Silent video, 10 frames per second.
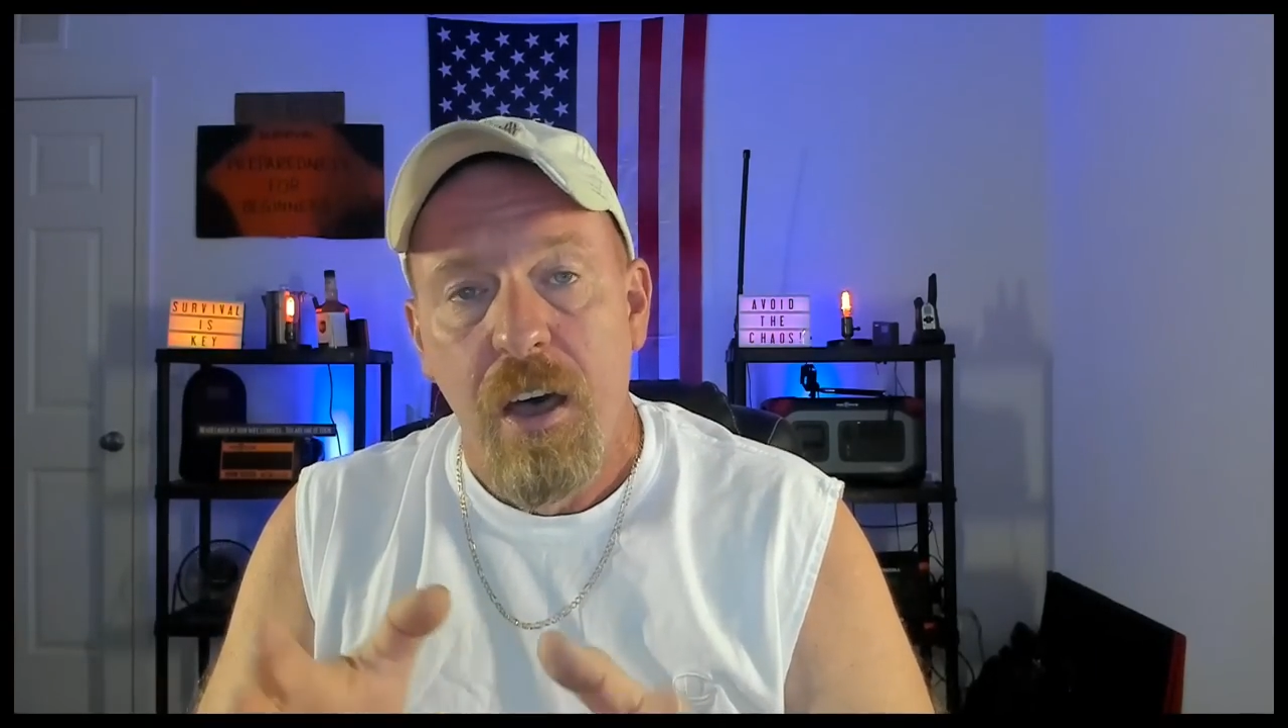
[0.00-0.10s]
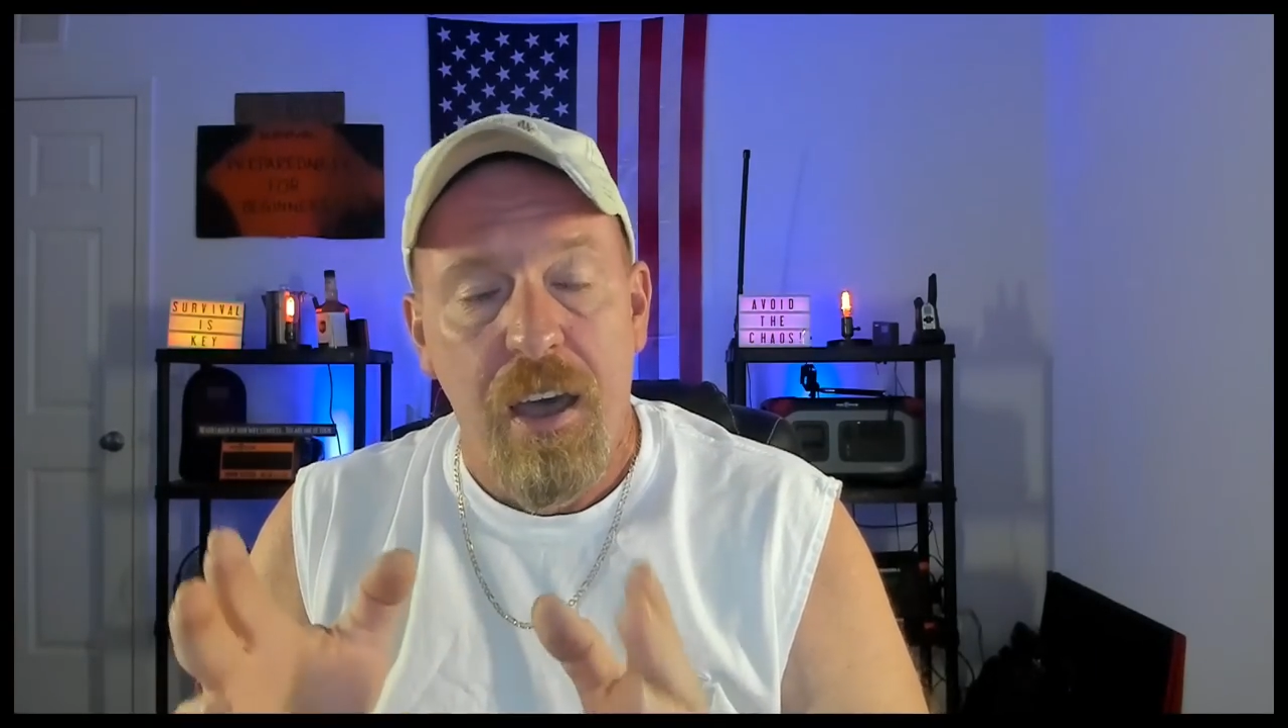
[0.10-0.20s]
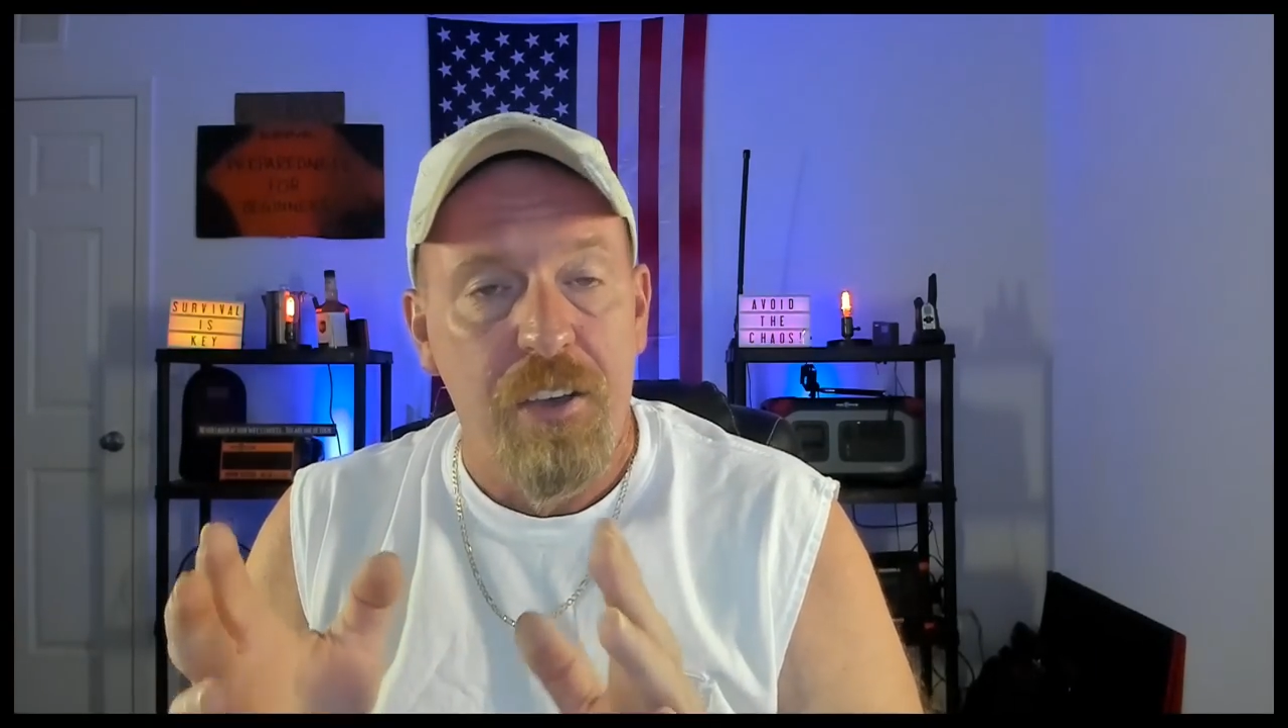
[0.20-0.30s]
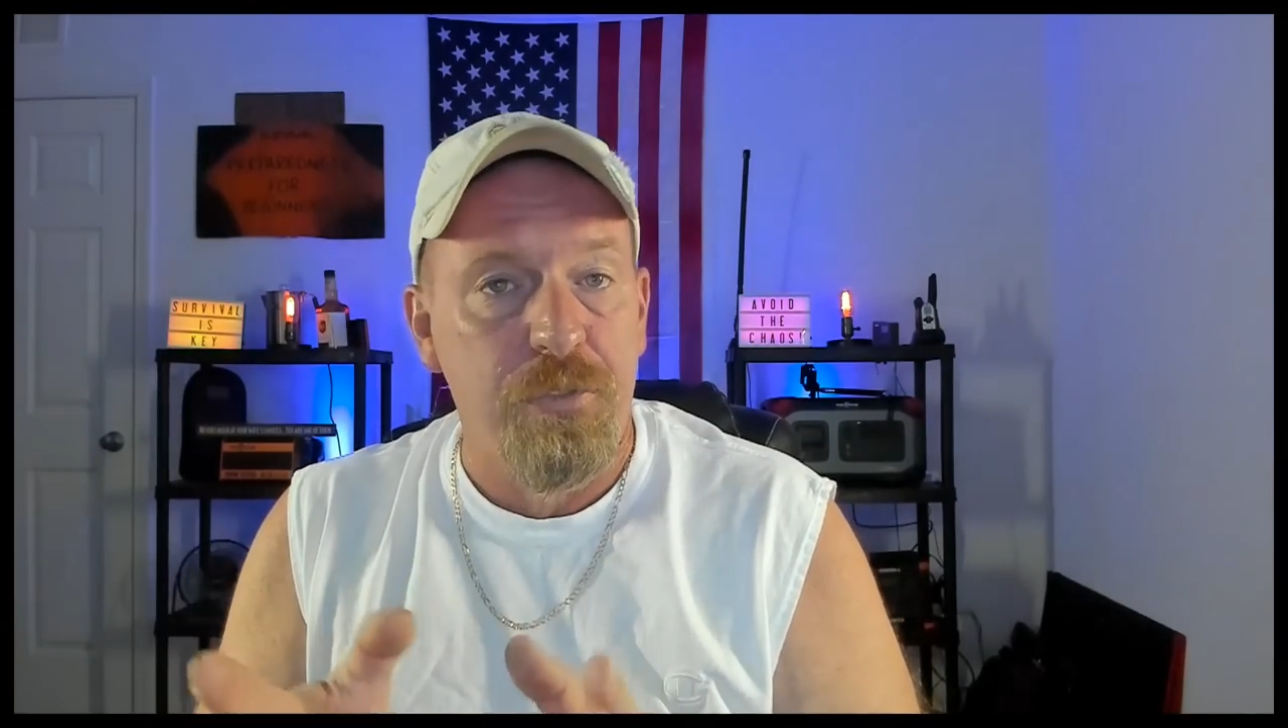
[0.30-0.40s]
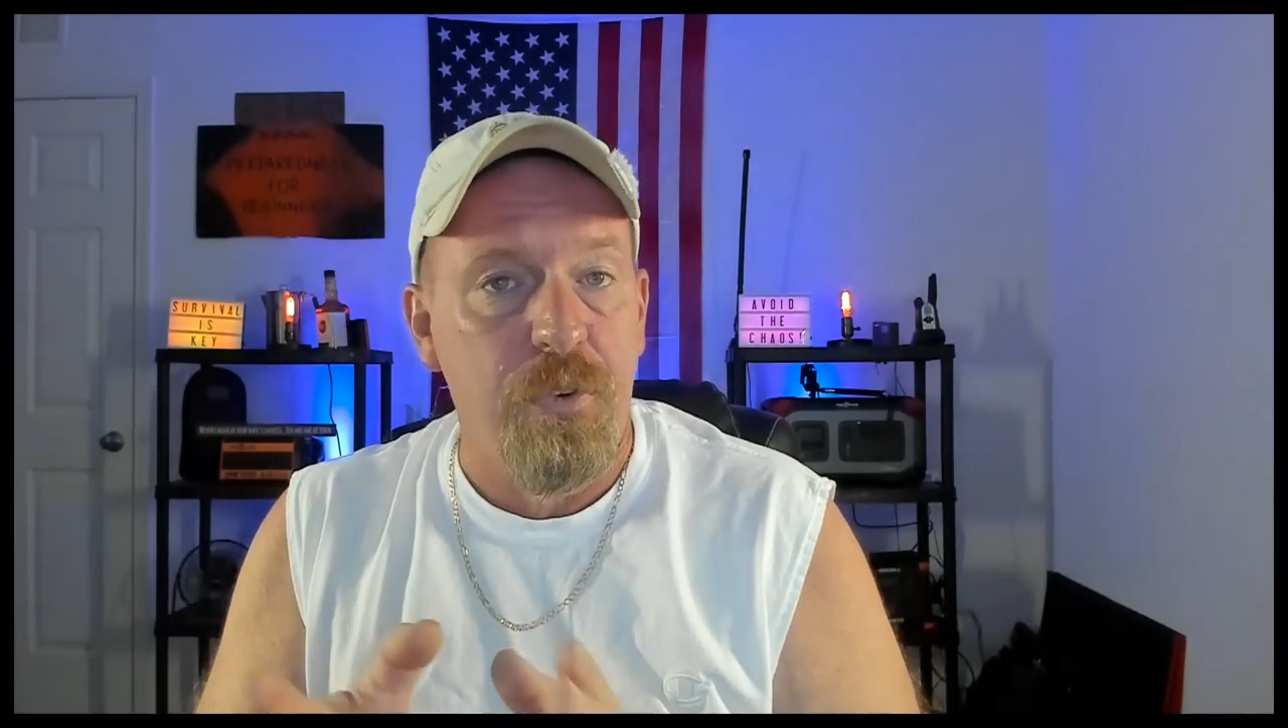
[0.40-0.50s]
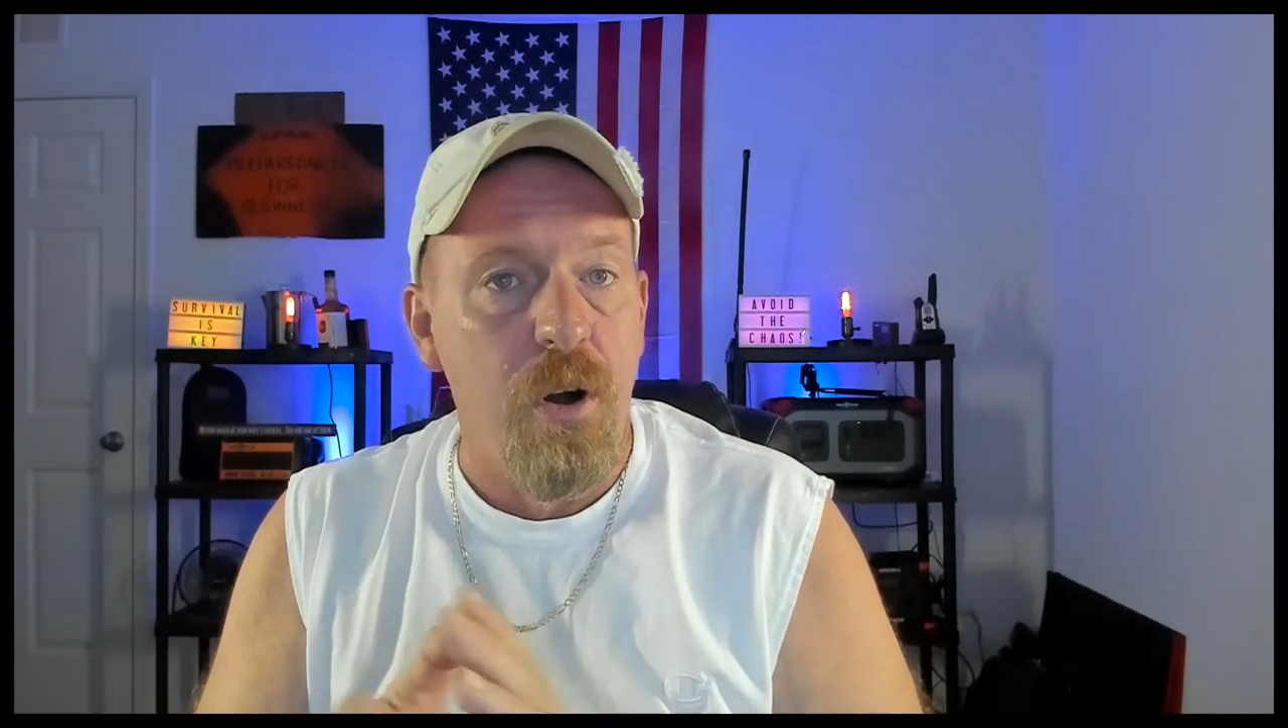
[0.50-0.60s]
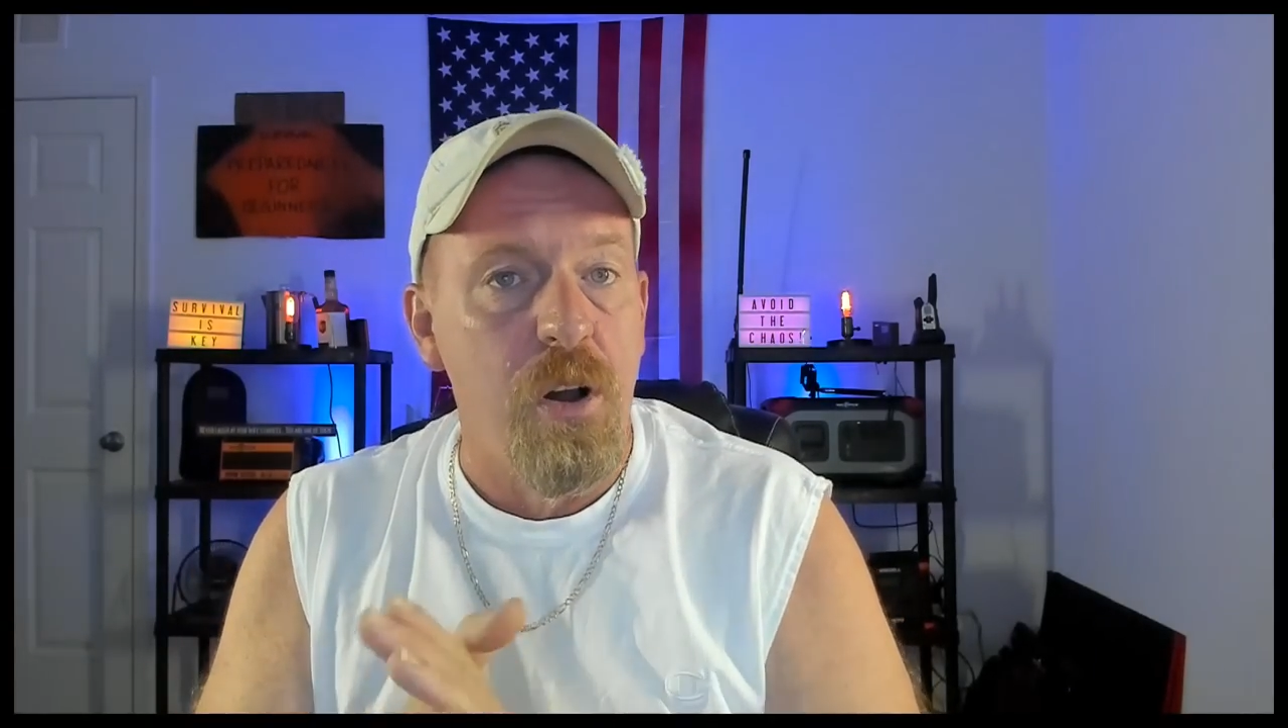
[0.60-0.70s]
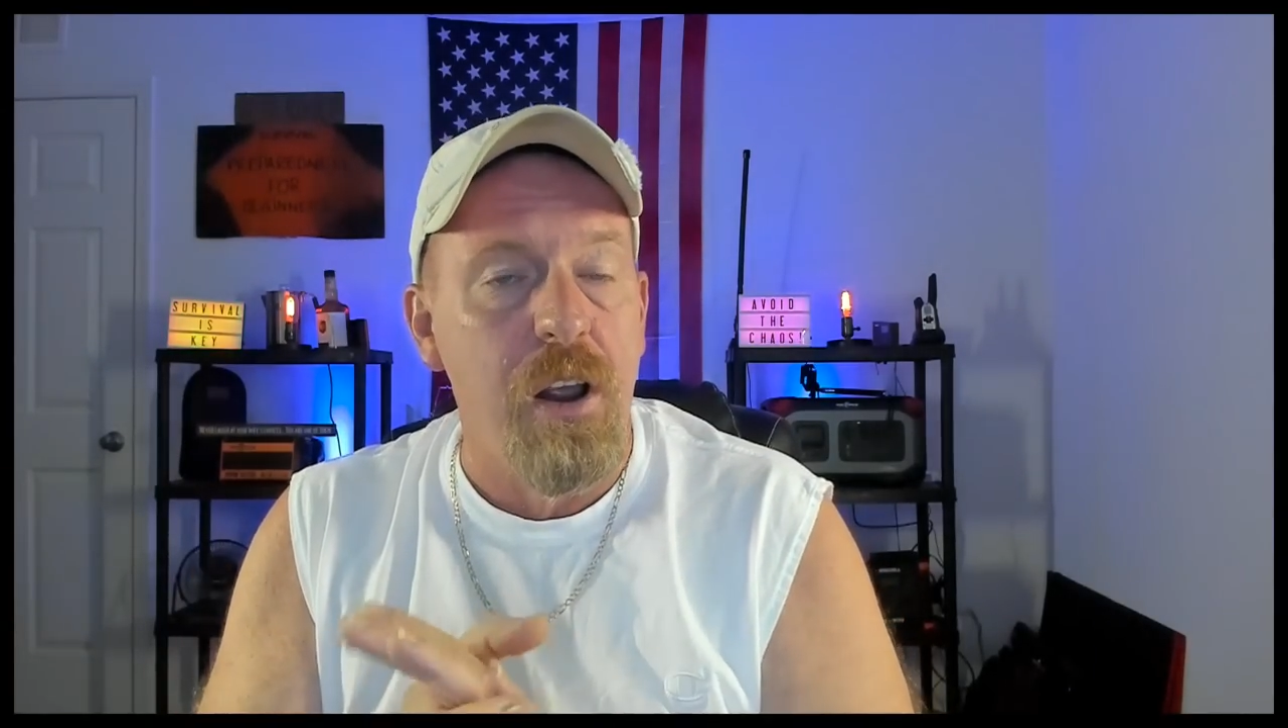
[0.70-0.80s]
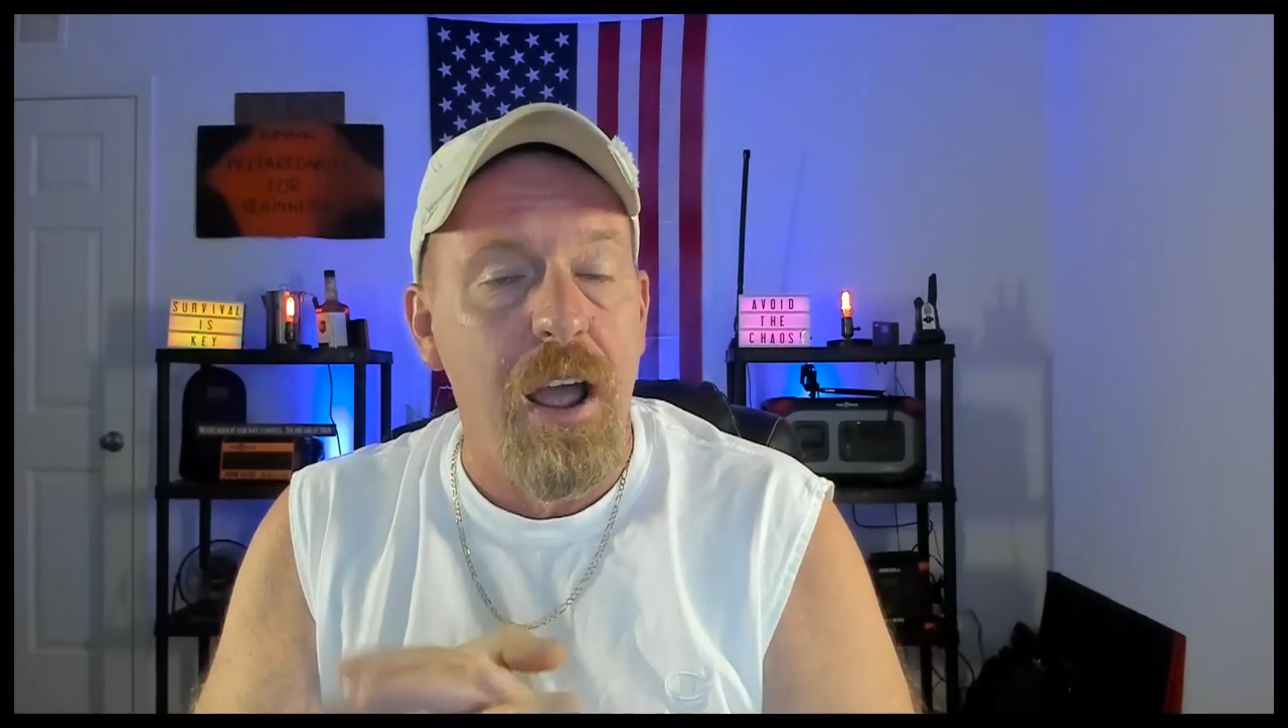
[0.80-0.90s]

as far